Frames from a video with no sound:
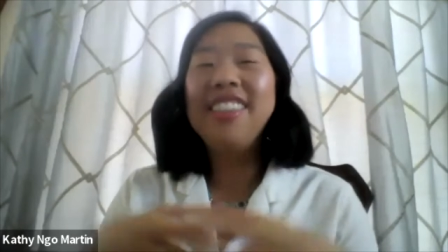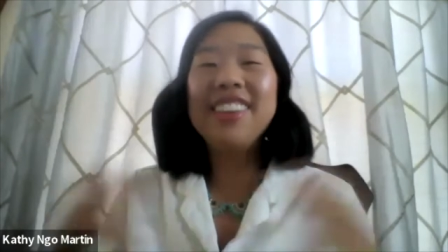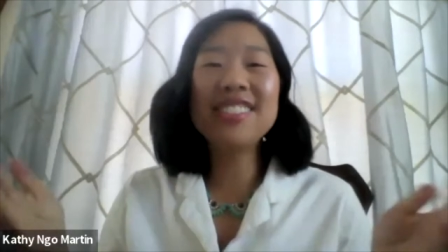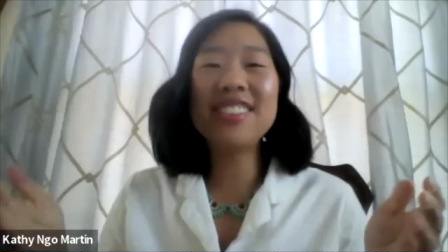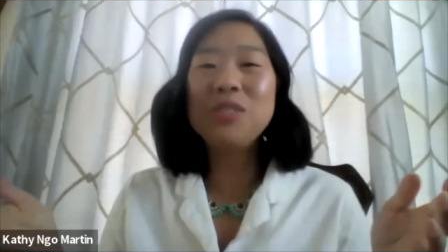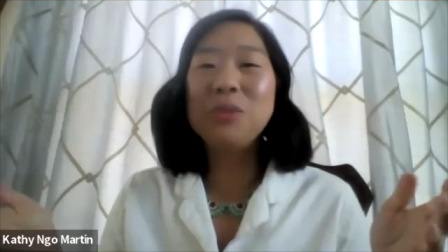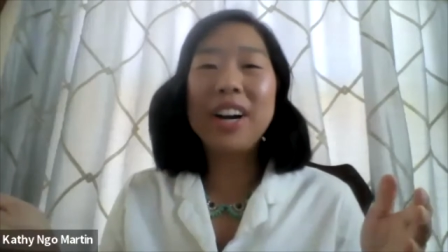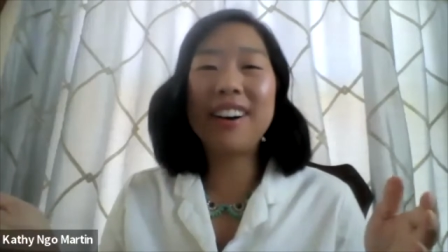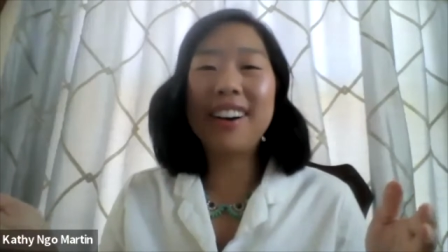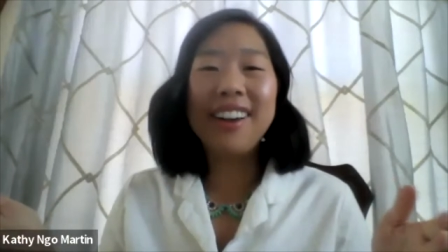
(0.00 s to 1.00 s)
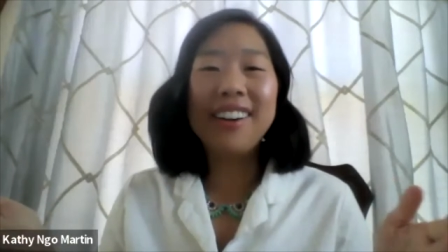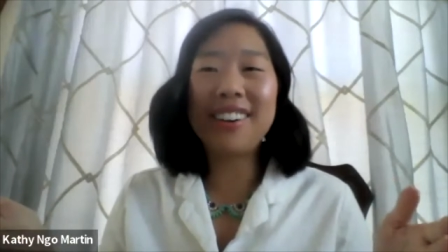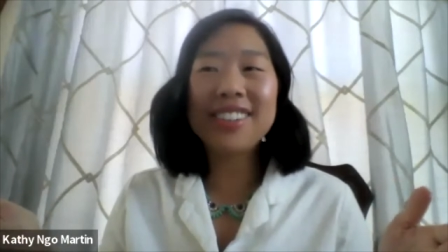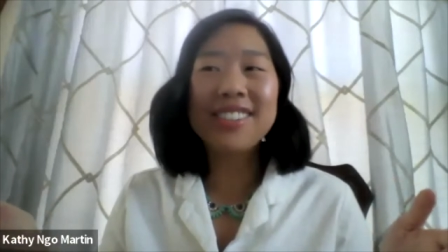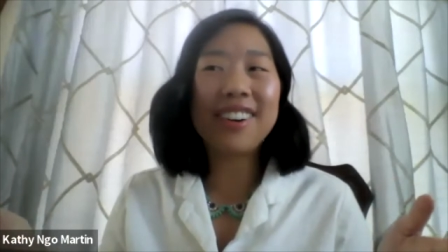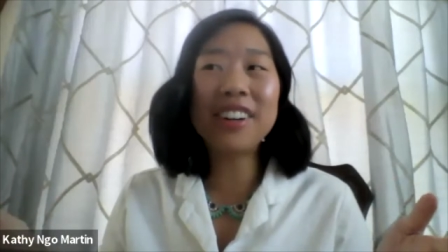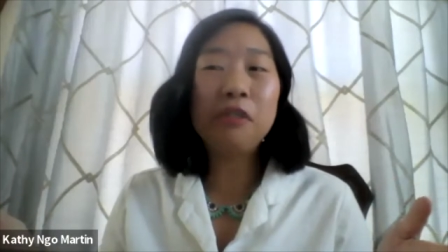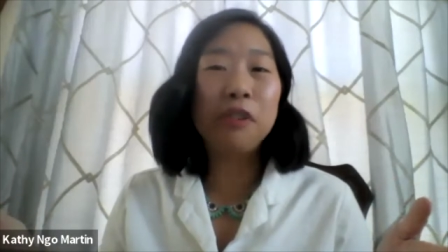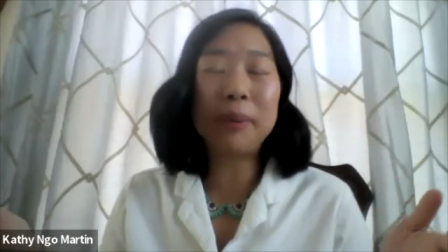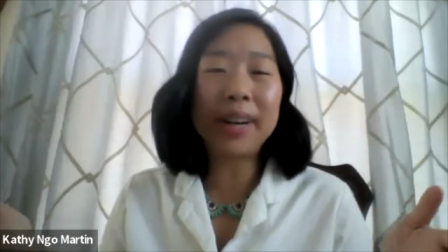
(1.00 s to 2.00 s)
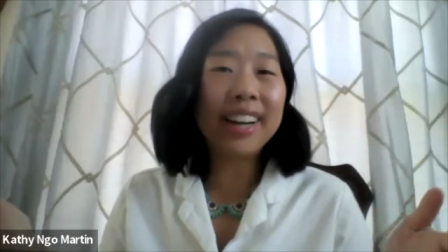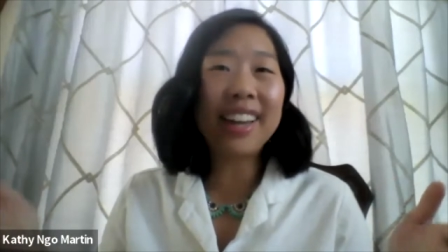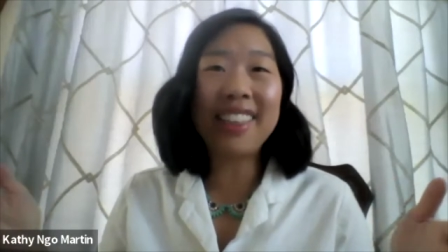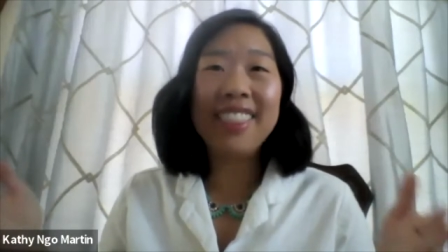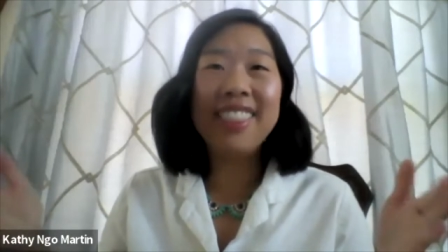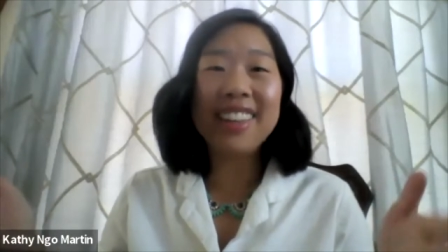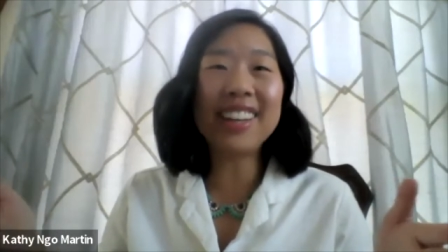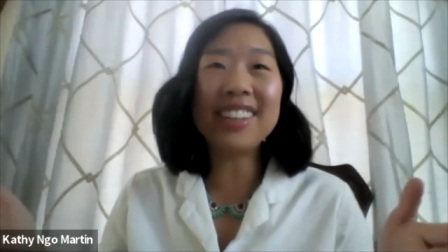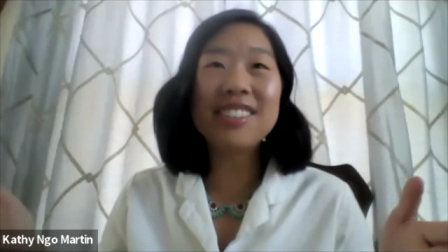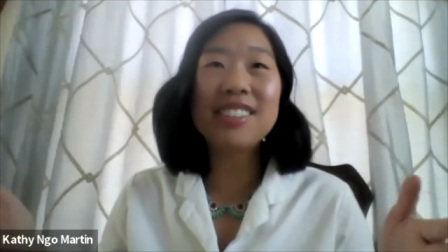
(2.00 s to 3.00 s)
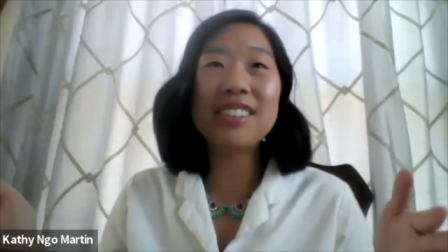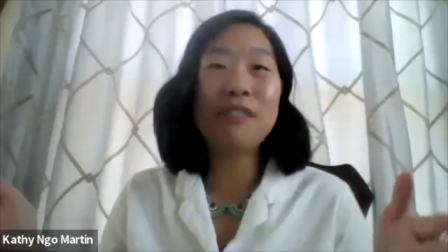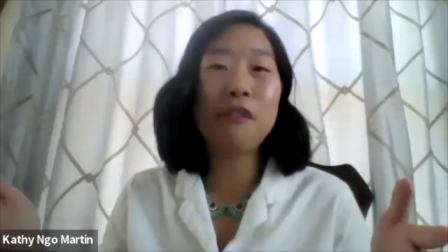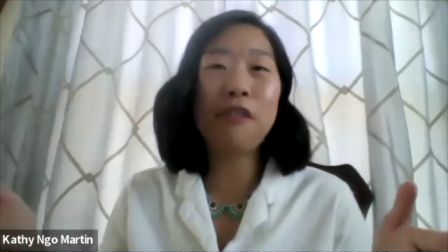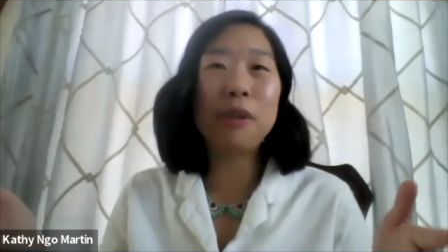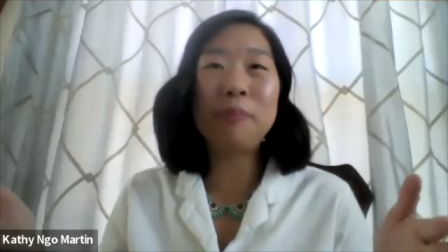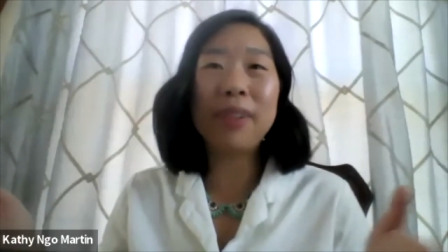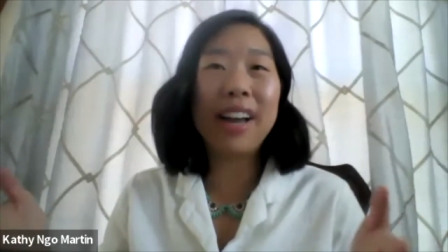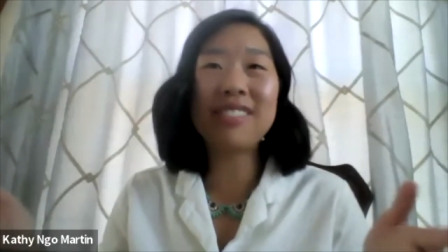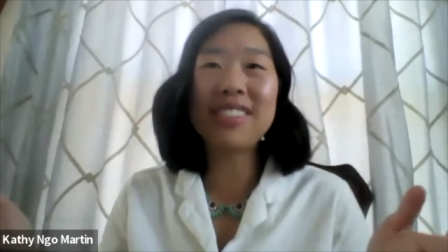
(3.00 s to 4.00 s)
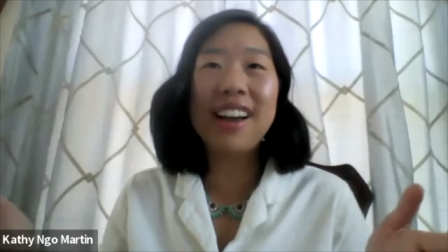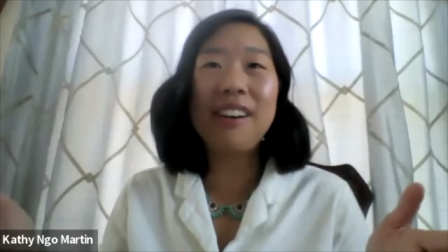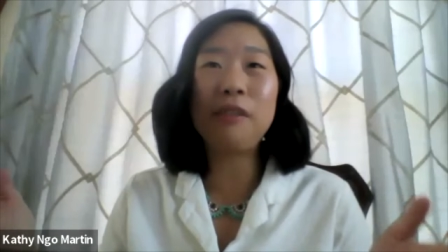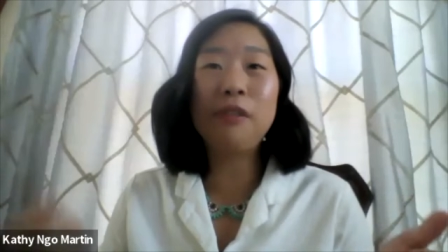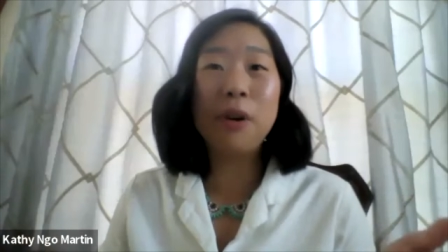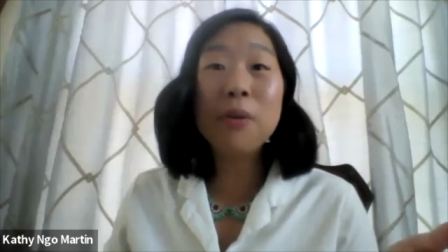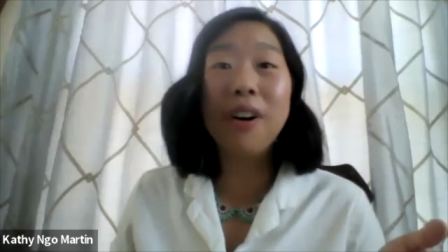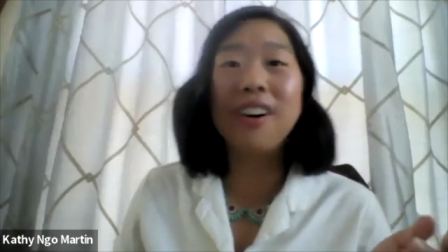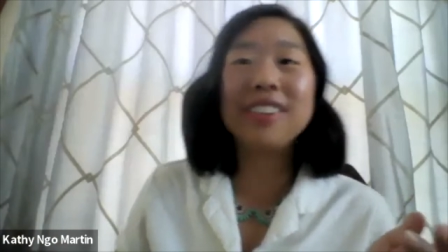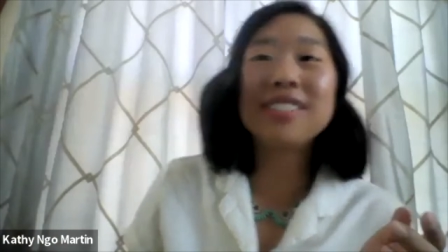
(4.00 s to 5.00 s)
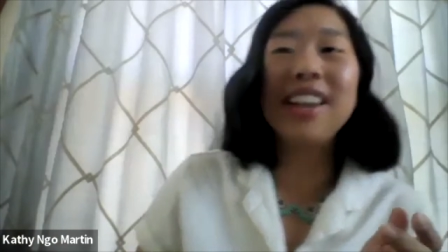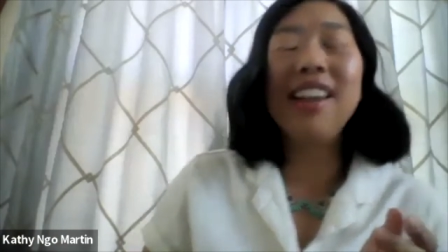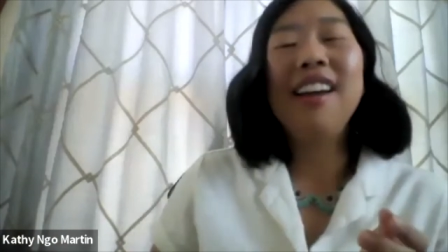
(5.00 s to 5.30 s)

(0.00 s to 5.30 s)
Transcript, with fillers: This is where it all started for me in these Flipped Lifestyle phone calls.